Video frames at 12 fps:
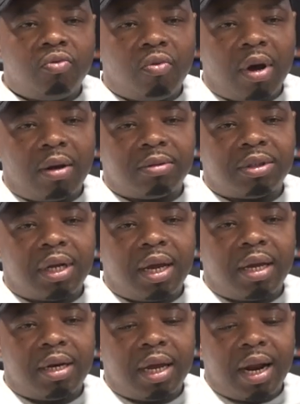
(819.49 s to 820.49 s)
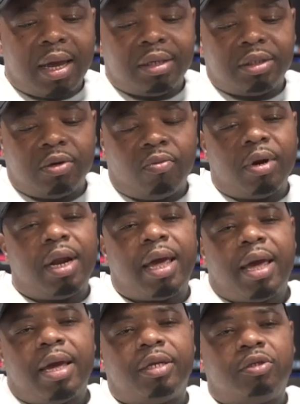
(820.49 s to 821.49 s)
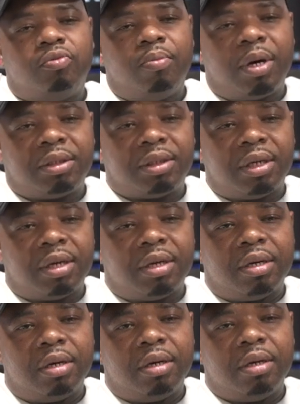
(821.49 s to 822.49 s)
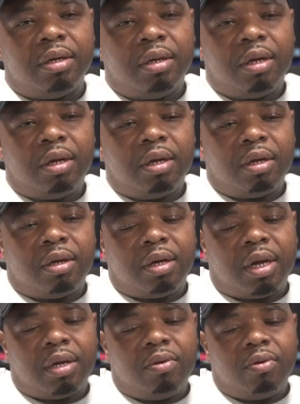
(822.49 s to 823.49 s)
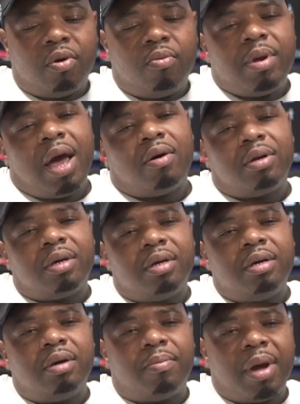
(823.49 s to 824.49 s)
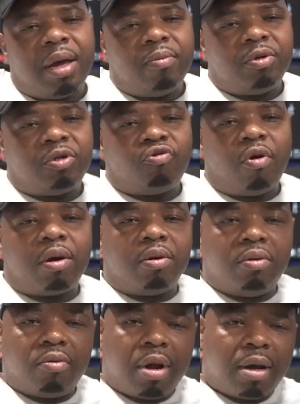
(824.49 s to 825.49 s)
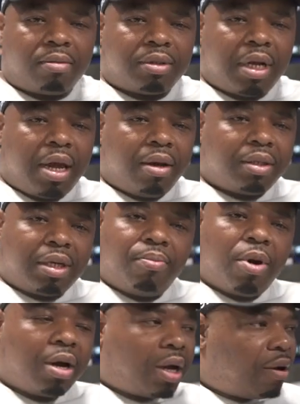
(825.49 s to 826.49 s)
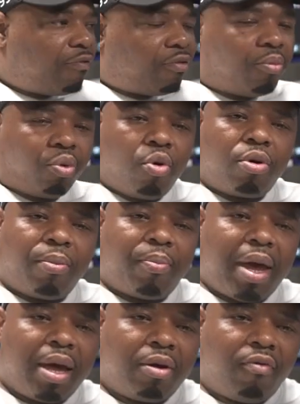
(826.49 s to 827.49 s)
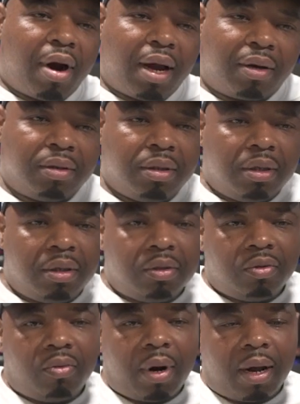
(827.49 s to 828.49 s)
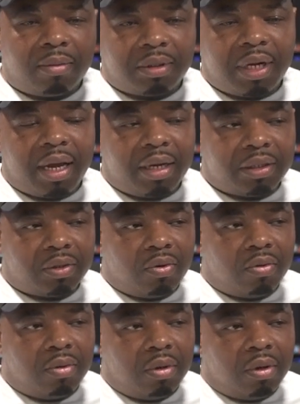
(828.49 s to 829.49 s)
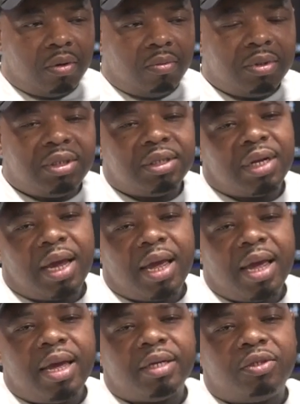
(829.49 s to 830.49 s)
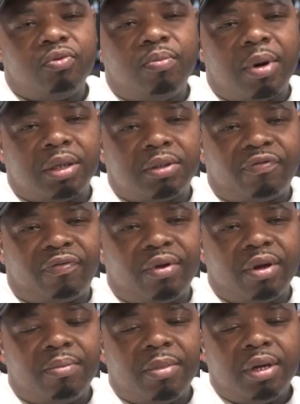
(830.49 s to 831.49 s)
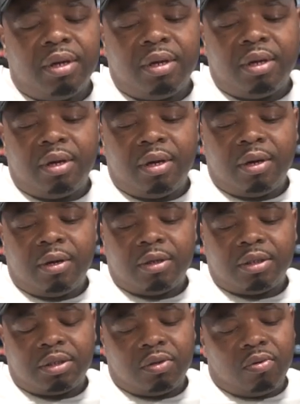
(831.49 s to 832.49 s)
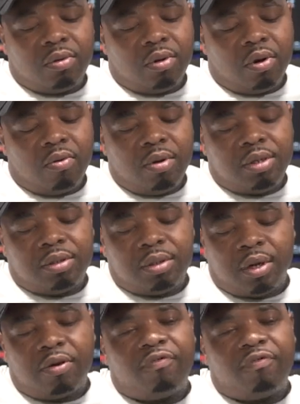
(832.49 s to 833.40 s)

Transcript: you know what I'm saying, that ain't just really had too much in the hood. That, you know, we out the hood, man, we struggle, you know what I'm saying. Some of us come from broken background, you know what I'm saying. So just ain't had too much, you feel me? So, you know, we took a